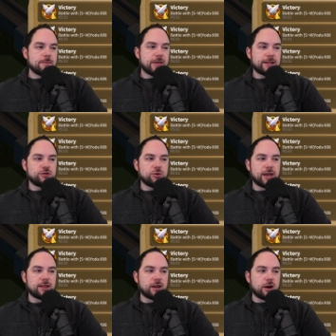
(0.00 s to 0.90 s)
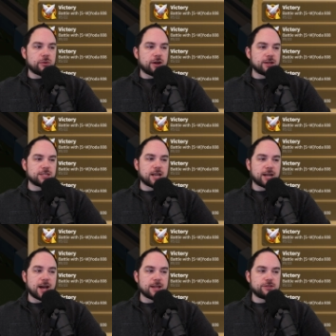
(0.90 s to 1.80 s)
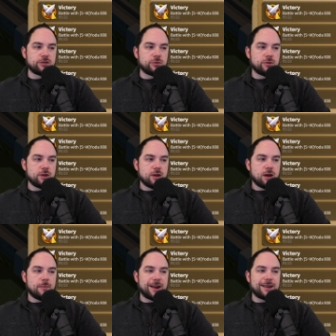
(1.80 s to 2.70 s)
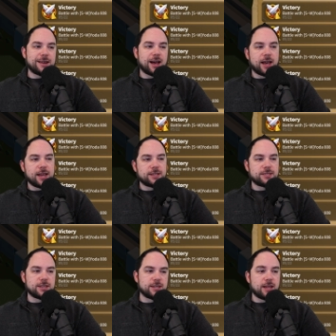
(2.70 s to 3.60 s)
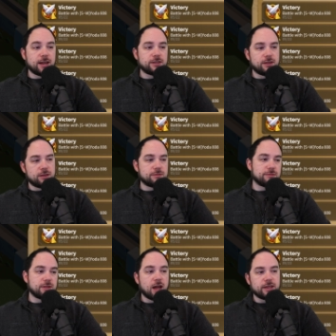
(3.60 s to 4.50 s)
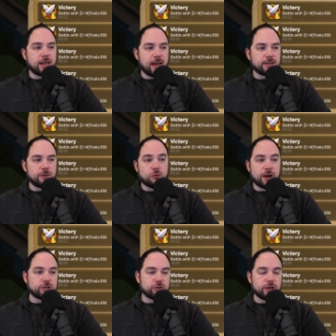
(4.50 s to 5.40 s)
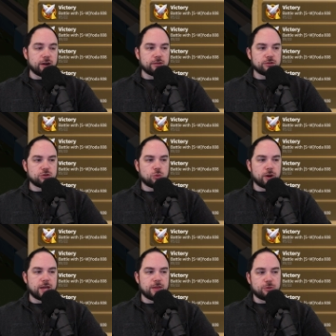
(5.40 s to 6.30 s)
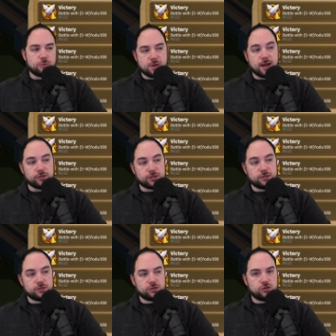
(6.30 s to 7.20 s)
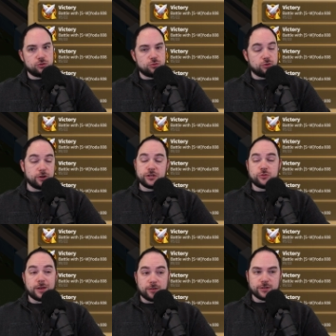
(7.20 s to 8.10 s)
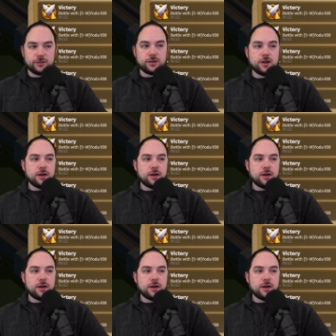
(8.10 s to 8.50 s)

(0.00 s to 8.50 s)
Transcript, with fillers: Then Zhuge Liang with Honda's Tadakatsu, about a 9 to 9K differential here, 23,000 to 32,000.